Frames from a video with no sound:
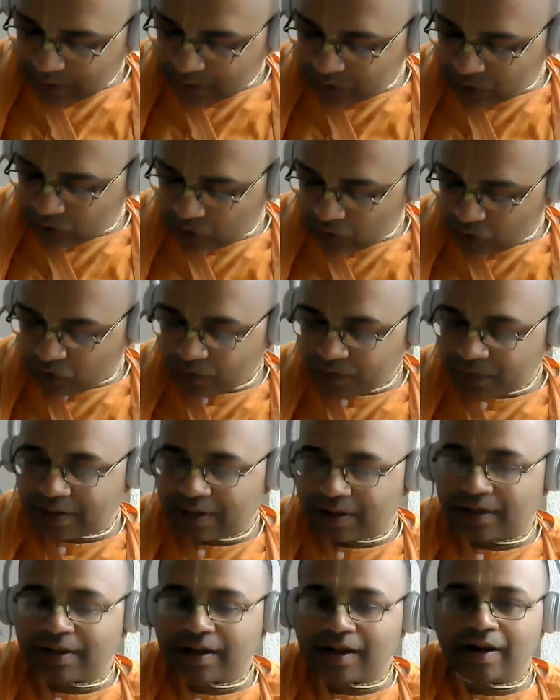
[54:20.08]
So
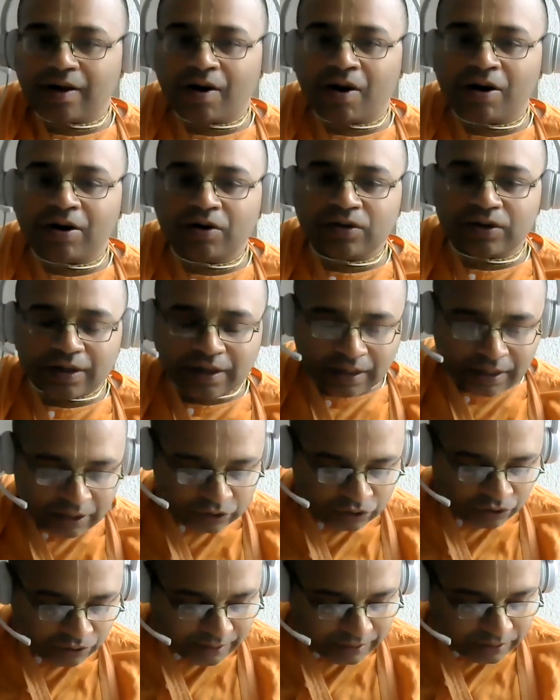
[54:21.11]

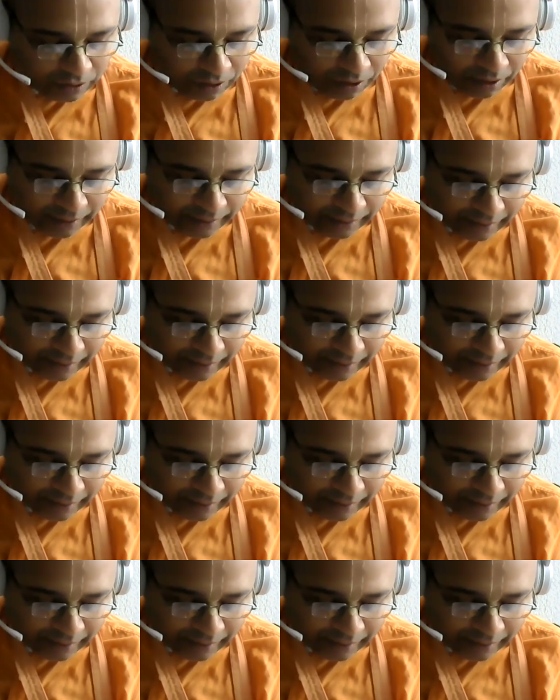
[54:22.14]
Arjun is called